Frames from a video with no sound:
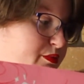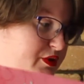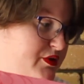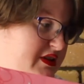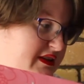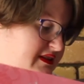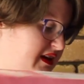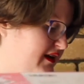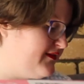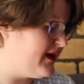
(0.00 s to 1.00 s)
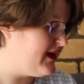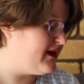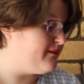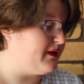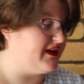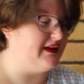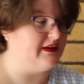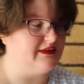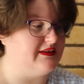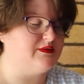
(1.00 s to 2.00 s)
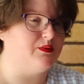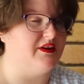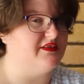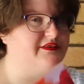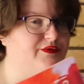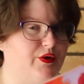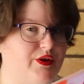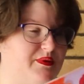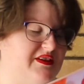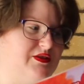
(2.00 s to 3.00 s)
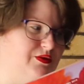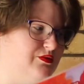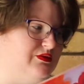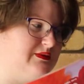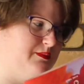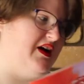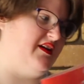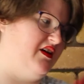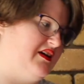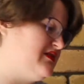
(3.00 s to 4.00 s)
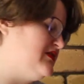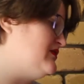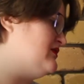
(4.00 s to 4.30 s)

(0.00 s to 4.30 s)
beauty stuff, but this volume is called Spa Night.